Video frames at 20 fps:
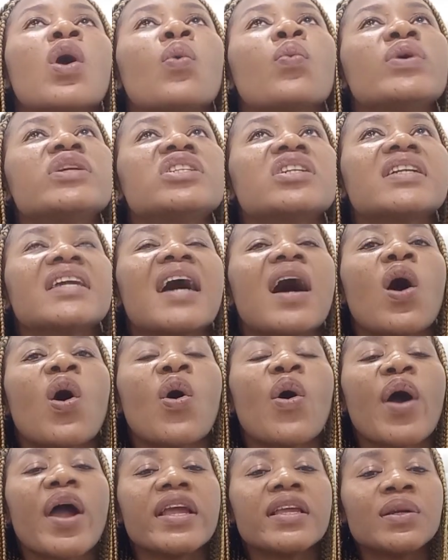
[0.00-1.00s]
which other
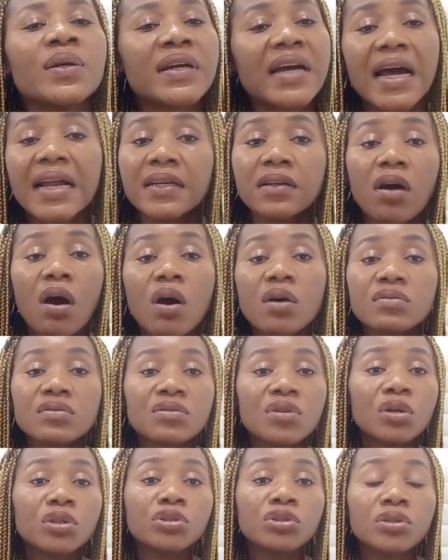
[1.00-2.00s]
oil, you can
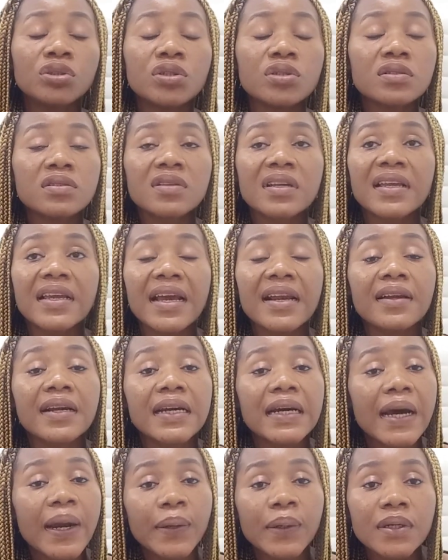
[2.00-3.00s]
also choose to get
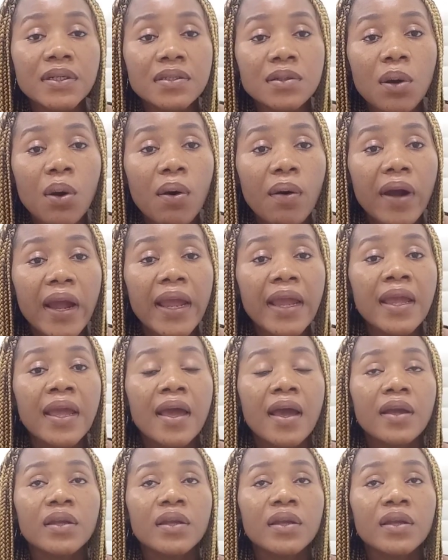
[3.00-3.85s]
carrot oil,